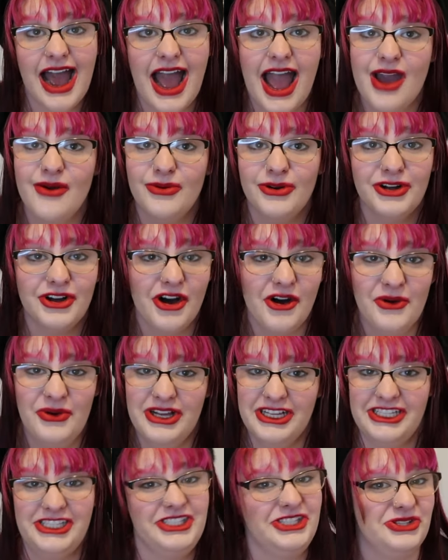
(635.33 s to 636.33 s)
I will
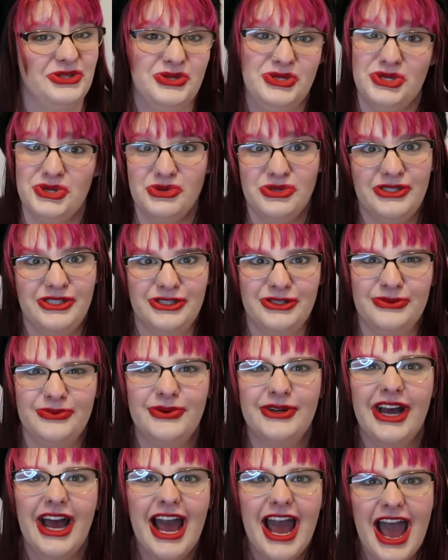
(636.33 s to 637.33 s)
always choose
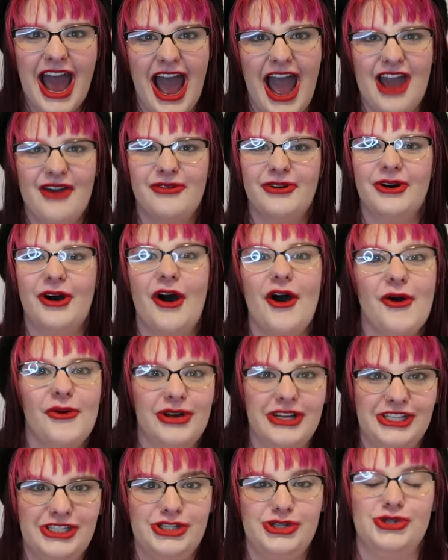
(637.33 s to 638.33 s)
YouTube. I will
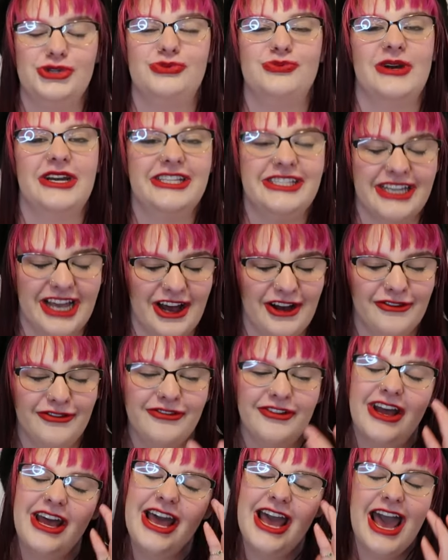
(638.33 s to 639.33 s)
always choose
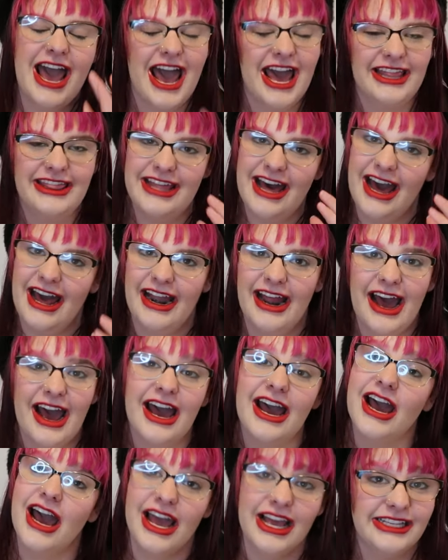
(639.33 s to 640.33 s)
myself. And
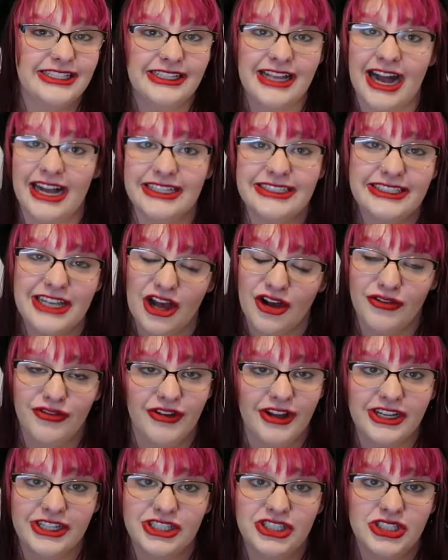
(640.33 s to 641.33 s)
that is not
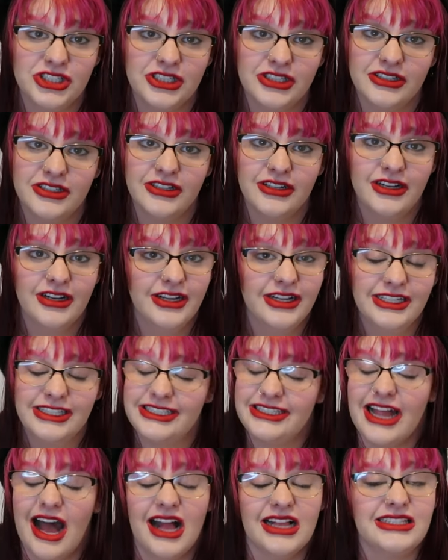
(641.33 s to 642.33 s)
selfish.
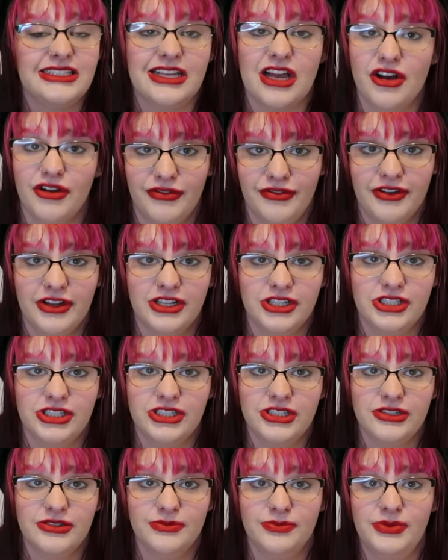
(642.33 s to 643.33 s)
It's not
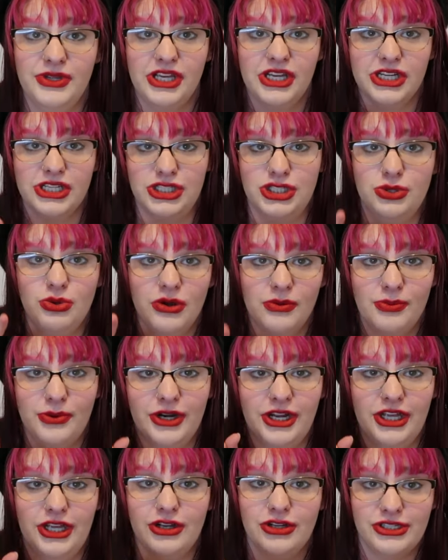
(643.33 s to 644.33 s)
selfish because you are
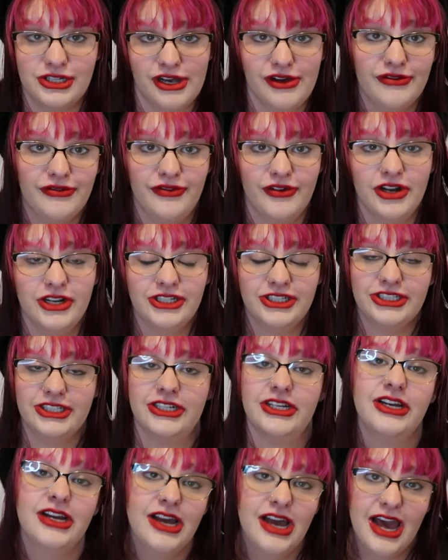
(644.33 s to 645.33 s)
putting yourself
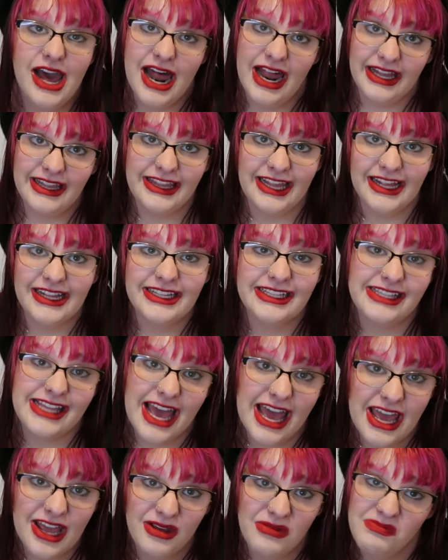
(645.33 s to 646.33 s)
first. And at the end of the
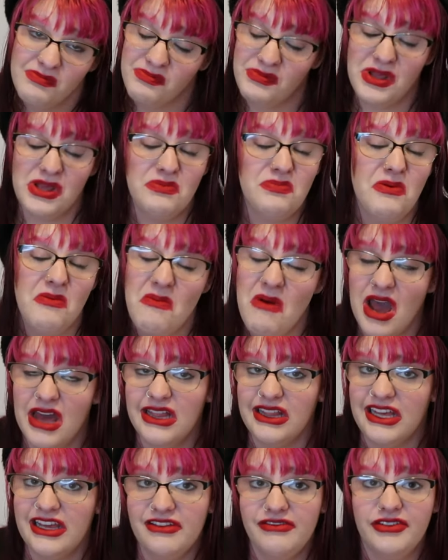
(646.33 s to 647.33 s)
day, people
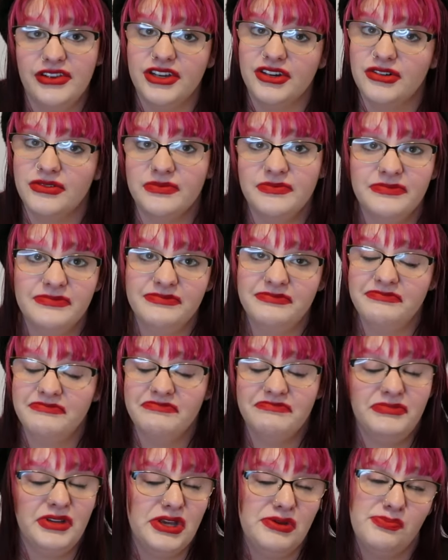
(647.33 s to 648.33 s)
might leave you.
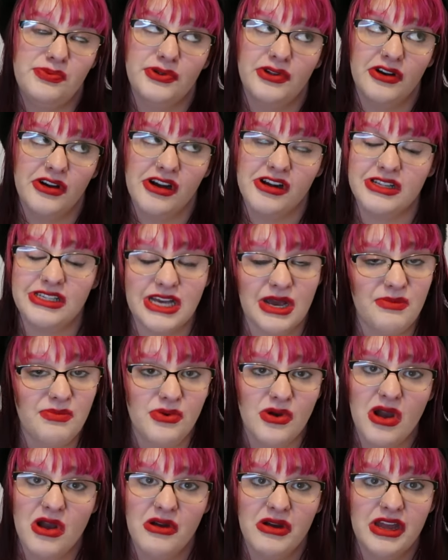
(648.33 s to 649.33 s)
People are
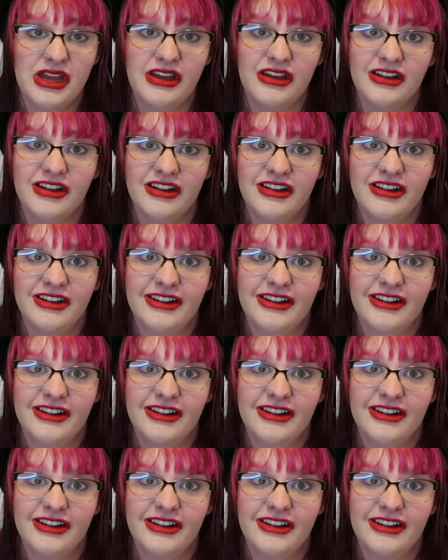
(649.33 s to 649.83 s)
temporary.